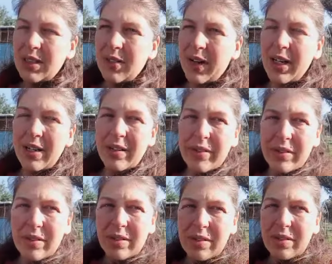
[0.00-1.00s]
great,
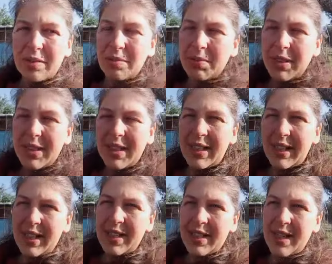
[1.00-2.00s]
bloody
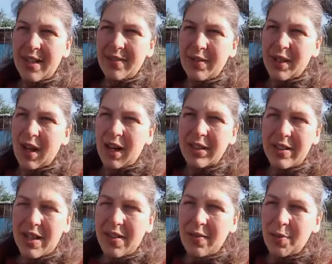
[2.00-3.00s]
leads
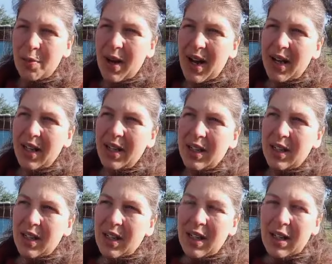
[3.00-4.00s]
collars given way.
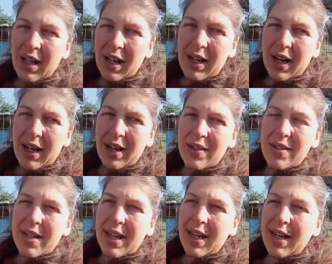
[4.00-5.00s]
And then I was
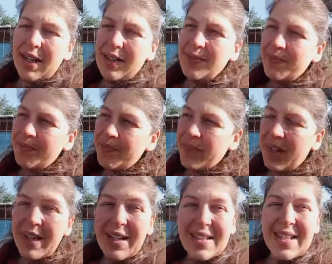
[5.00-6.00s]
thinking,
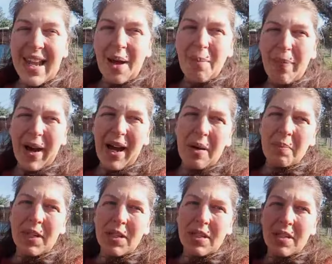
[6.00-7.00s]
I need to get back
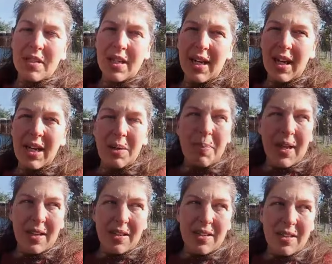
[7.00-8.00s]
because the guinea
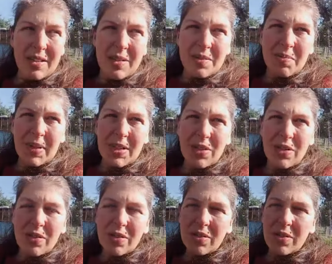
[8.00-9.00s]
pigs, he's been